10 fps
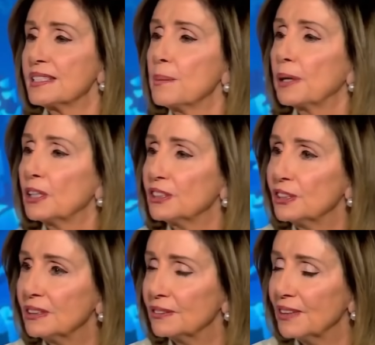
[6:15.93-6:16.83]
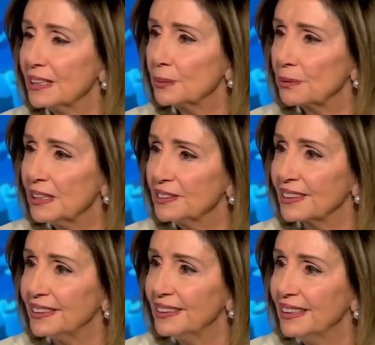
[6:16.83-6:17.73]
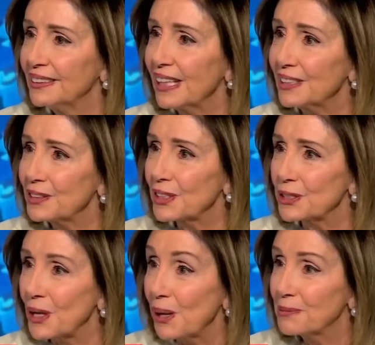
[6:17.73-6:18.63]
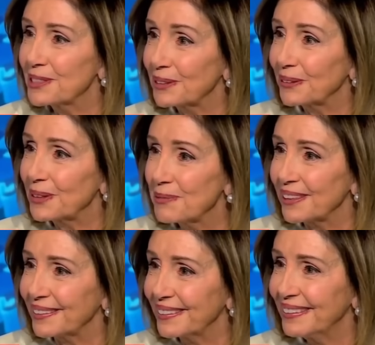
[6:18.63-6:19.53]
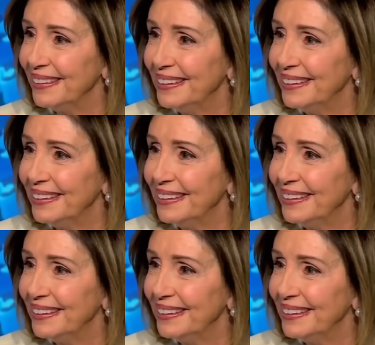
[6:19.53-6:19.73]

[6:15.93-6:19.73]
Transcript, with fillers: I said, because she's the vice president. That's the job description.